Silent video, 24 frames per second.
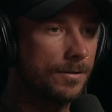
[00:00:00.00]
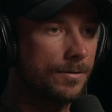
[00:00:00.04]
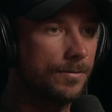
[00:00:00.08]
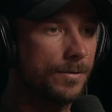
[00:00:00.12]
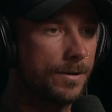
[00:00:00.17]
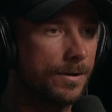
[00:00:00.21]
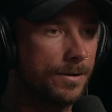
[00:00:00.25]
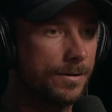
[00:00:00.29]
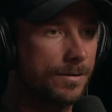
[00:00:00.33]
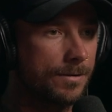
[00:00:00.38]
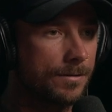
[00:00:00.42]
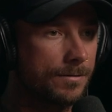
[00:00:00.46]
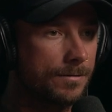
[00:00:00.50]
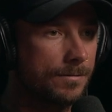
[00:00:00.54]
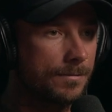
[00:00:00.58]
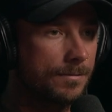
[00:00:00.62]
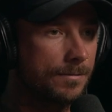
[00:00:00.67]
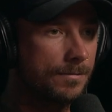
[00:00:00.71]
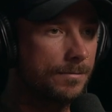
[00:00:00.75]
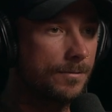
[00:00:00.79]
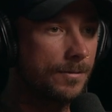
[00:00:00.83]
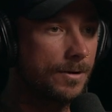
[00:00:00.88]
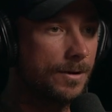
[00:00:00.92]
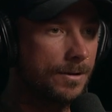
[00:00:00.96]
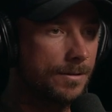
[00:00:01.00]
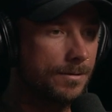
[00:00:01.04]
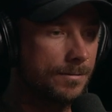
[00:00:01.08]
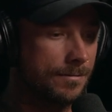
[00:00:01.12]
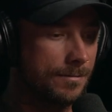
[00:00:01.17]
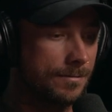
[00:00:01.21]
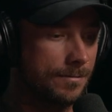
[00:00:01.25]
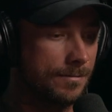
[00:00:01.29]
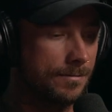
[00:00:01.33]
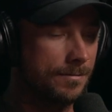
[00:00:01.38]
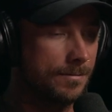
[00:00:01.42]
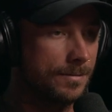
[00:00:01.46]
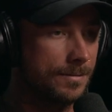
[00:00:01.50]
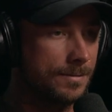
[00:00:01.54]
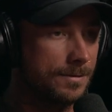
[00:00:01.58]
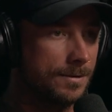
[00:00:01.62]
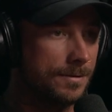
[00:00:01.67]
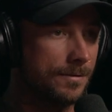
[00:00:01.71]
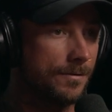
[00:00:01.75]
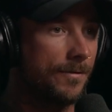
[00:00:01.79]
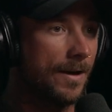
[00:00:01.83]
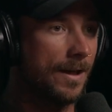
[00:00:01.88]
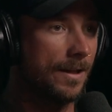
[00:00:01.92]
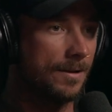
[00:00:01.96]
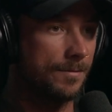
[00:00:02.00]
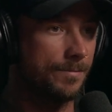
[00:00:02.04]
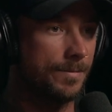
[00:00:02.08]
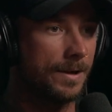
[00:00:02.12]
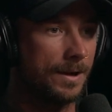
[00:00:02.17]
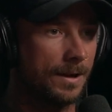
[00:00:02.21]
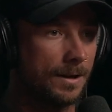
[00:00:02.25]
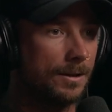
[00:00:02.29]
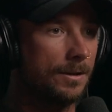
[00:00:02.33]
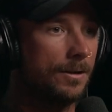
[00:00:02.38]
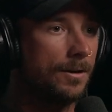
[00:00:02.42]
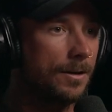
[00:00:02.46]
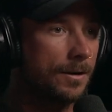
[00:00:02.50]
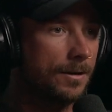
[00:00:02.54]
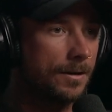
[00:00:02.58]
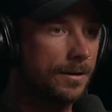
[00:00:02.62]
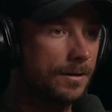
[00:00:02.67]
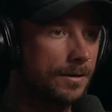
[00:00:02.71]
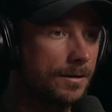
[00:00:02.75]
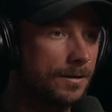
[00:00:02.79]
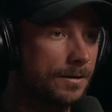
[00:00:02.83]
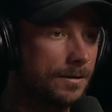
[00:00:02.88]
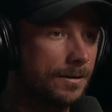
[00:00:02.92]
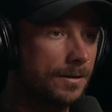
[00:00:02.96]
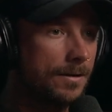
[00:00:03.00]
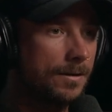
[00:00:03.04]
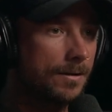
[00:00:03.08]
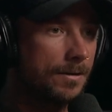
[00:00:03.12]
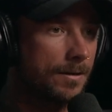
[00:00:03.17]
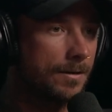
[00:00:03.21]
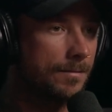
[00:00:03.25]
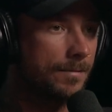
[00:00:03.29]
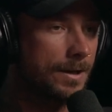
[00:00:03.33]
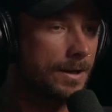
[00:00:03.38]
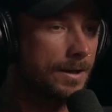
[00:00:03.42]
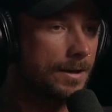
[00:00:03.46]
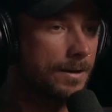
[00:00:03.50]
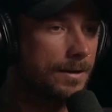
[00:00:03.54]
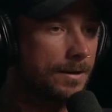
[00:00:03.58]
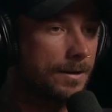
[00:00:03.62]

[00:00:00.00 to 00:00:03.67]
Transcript: with with developing a look. Right. You know what I mean?